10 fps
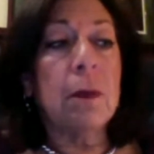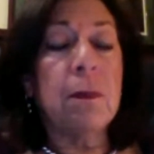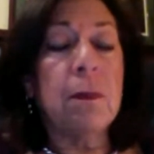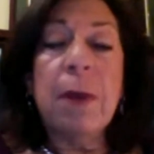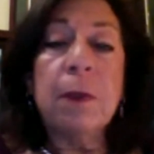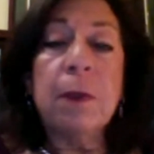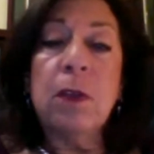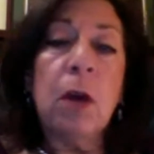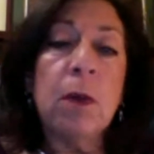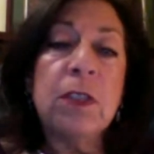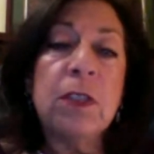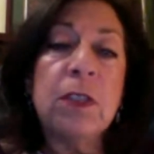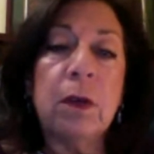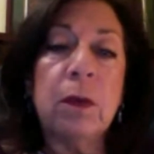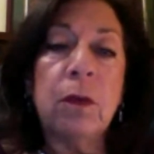people don't always
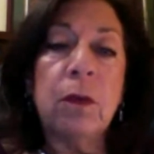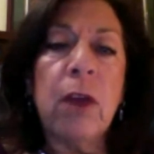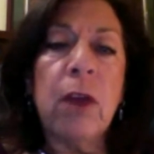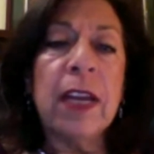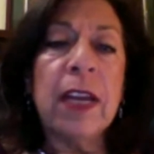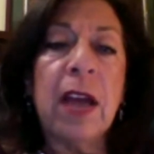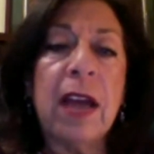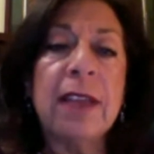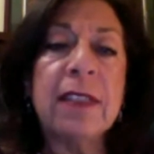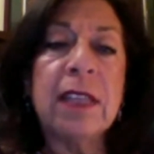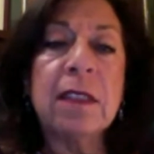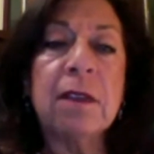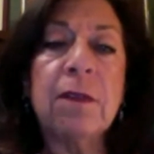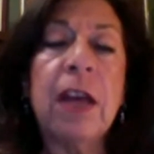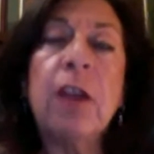recognize that it's
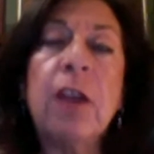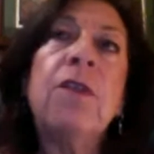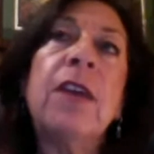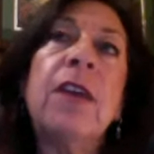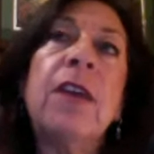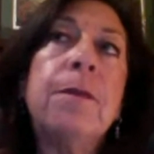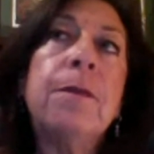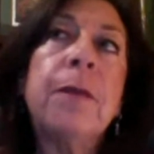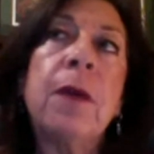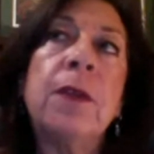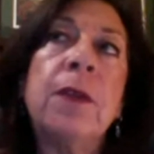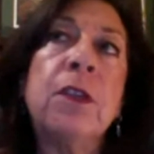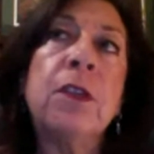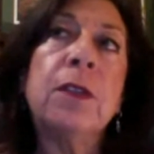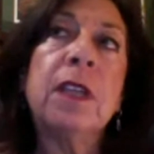of value. In fact, it was
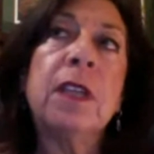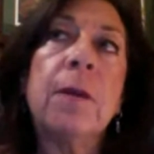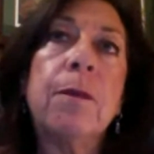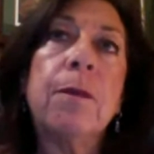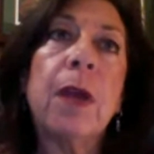interesting.